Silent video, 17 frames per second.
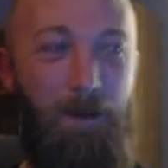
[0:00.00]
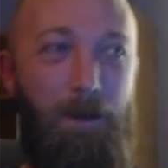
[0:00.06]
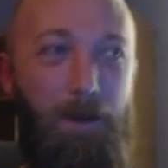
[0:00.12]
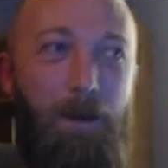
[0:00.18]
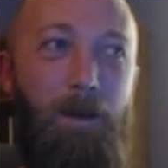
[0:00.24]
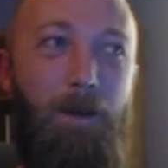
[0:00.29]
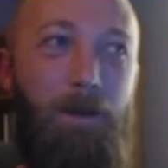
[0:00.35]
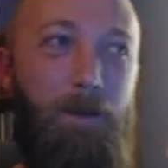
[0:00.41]

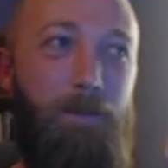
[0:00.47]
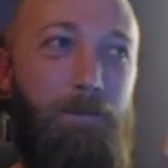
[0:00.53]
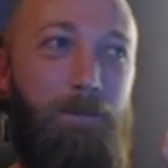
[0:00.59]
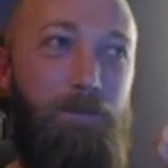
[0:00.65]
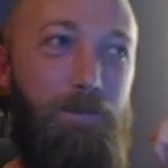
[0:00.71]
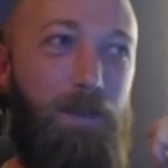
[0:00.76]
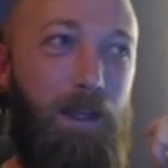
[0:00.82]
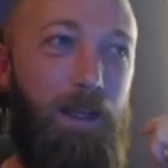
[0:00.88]

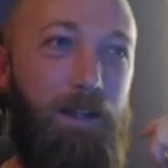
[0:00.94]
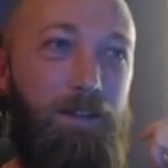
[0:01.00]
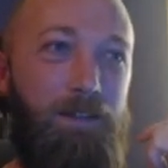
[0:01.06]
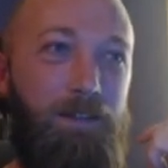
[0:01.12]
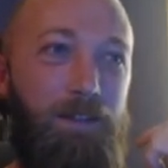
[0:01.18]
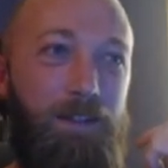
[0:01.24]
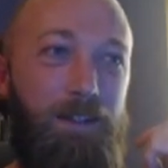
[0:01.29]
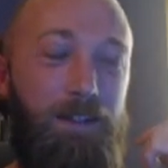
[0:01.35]
Um,
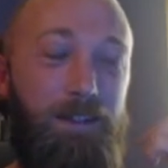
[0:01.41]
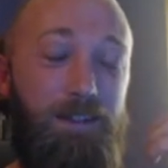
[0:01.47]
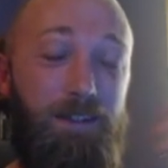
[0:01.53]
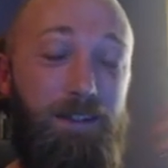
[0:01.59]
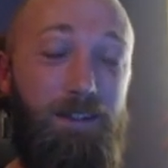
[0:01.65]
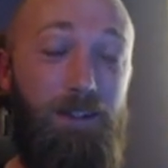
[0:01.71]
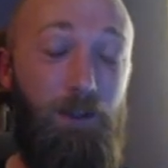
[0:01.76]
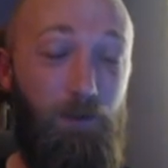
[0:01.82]
and it's
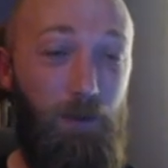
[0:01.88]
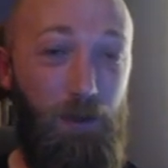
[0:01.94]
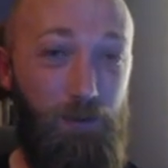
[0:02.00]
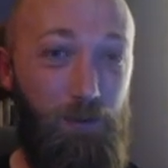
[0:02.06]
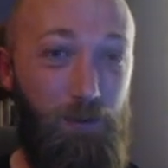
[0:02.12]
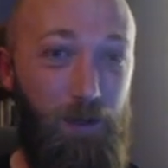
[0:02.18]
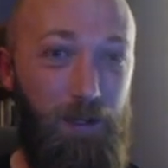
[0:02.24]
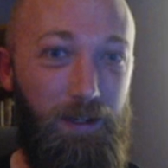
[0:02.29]
a little
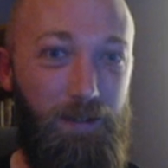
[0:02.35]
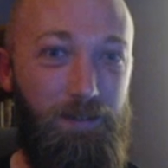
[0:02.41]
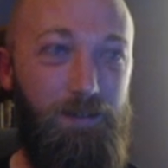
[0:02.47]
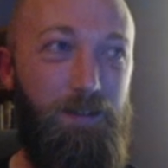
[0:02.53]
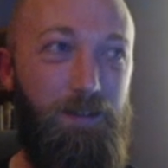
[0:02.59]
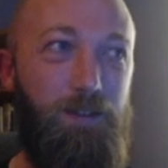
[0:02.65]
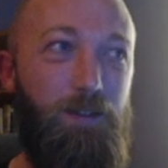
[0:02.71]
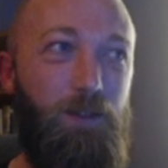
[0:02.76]
frustrating.
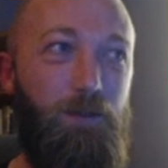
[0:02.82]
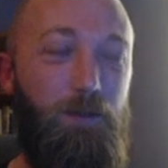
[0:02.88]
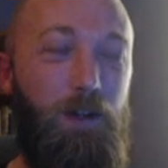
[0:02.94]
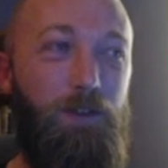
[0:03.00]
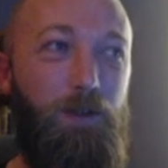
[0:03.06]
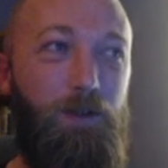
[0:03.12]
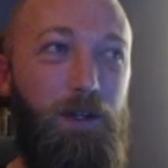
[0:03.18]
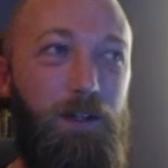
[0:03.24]
It's a little
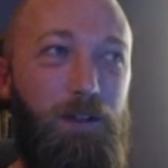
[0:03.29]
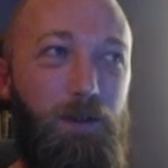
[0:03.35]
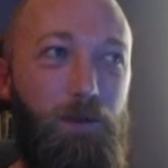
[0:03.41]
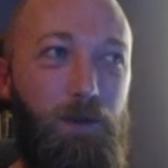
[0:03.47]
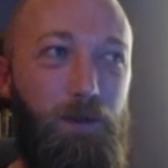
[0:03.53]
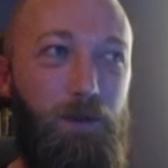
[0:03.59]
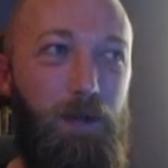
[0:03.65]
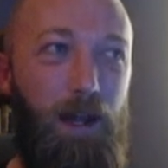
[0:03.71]
frustrating that
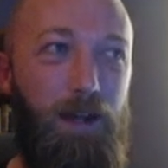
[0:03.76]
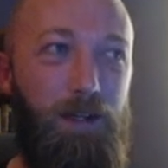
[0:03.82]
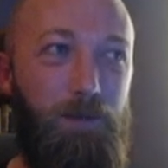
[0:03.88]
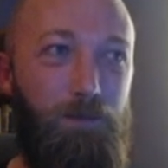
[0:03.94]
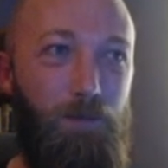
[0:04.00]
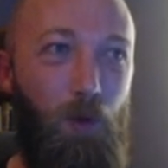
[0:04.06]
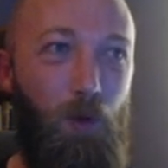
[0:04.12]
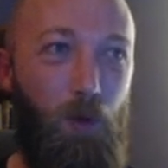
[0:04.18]
we're
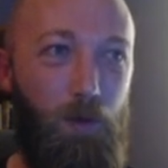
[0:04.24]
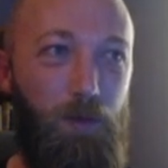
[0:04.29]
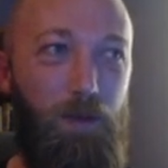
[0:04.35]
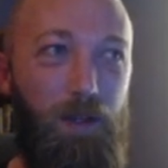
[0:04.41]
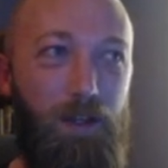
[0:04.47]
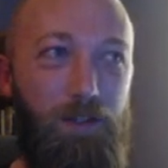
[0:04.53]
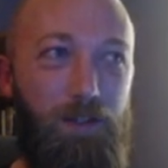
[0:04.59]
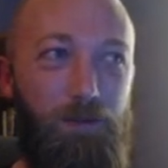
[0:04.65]
adding more
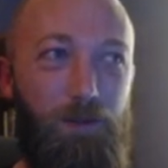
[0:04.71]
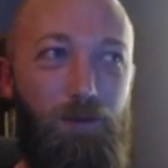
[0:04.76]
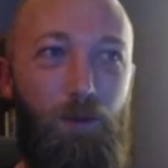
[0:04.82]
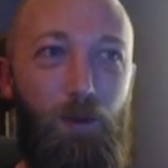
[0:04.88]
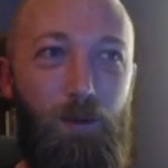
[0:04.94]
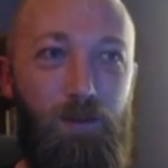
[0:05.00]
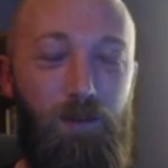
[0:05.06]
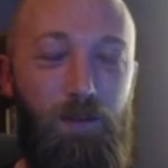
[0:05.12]
things
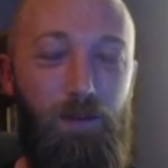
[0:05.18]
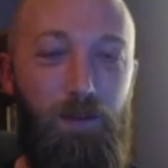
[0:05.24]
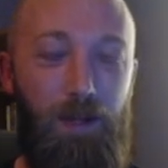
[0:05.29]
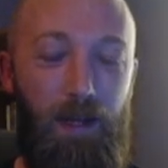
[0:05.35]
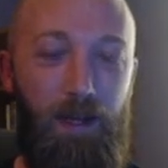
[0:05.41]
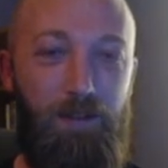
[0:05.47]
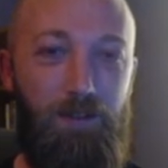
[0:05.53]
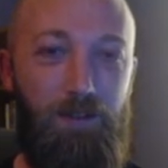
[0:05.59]
before we've
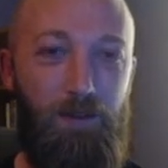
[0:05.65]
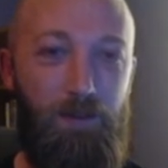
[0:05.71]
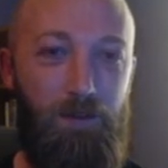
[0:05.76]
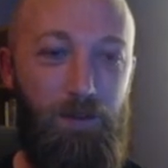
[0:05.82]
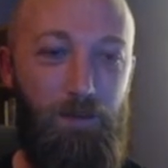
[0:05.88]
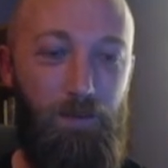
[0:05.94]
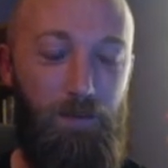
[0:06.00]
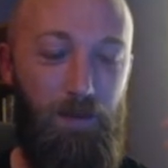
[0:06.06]
even
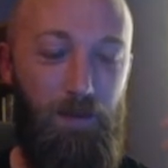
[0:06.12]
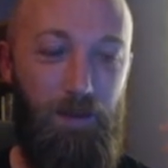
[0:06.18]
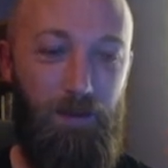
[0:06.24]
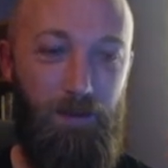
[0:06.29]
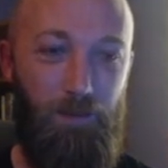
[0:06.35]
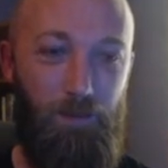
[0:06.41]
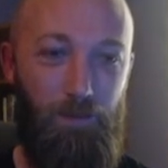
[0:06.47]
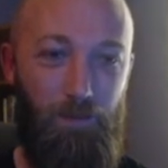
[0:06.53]
answered the
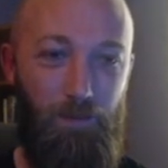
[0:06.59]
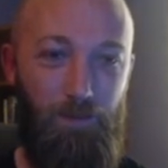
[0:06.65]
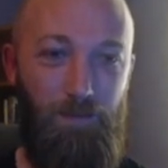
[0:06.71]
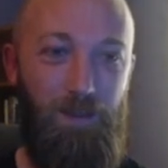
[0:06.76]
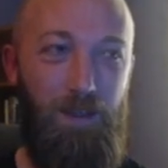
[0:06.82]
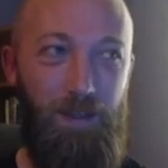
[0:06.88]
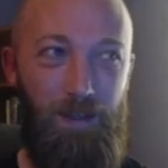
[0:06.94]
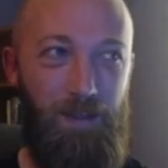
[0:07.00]
the
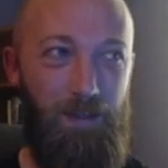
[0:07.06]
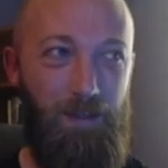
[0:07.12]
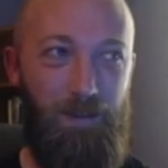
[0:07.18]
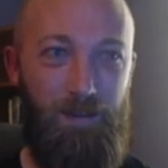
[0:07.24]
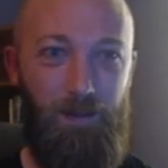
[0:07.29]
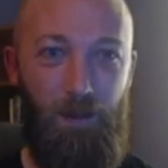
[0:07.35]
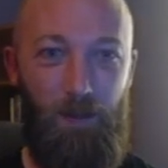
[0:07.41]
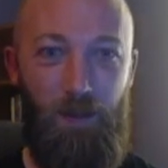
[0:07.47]

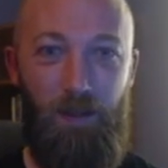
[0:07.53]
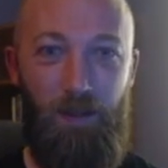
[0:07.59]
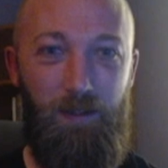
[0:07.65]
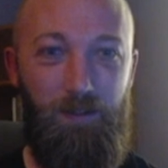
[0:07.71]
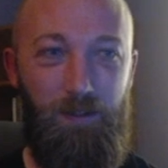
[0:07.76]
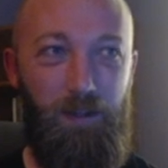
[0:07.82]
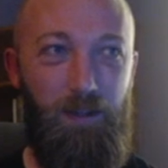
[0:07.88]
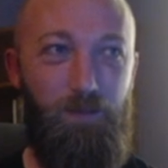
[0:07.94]
the
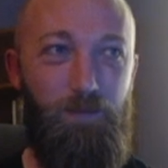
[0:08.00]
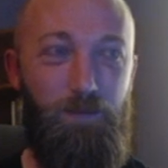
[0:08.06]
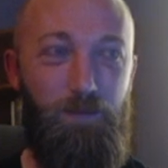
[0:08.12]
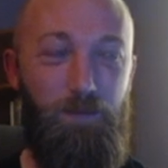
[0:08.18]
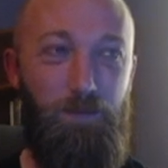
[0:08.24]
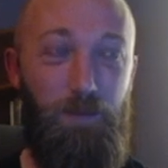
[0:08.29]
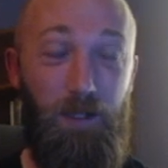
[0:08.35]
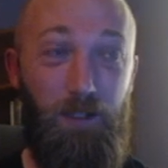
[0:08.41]
things that
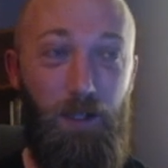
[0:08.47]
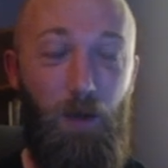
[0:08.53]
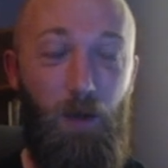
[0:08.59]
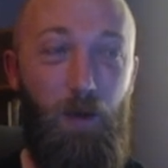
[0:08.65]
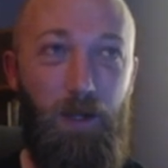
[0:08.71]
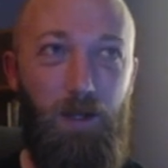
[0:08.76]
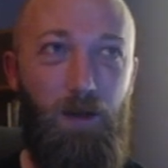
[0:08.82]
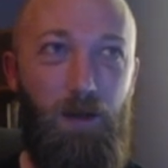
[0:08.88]
have been
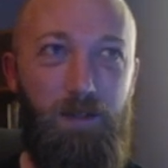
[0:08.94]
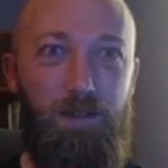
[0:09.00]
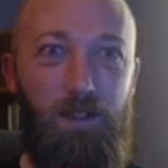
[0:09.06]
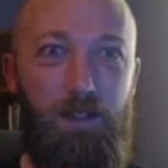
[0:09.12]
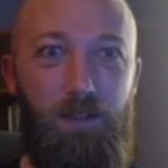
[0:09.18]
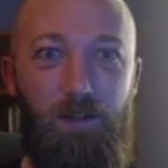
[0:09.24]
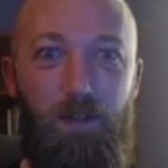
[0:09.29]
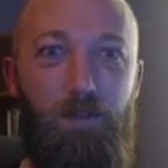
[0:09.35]
going on
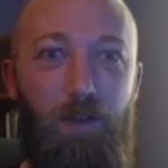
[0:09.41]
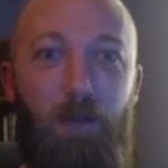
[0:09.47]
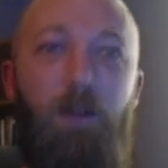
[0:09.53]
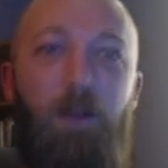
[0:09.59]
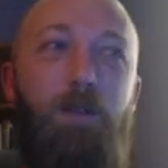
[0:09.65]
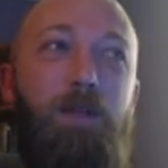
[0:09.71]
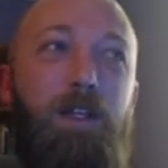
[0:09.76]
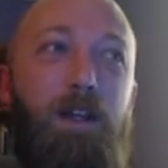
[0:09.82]
since the
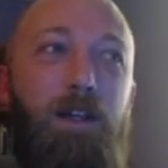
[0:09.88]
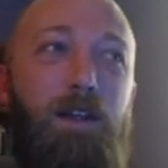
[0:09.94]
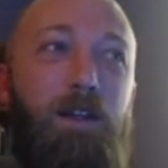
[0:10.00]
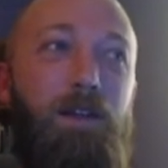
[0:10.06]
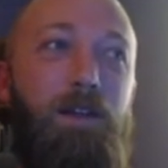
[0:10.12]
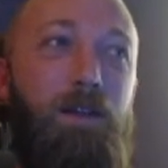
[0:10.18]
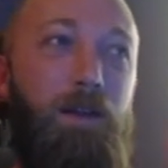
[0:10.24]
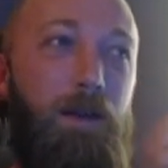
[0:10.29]
very
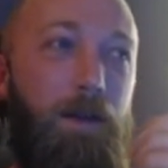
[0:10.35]
beginning.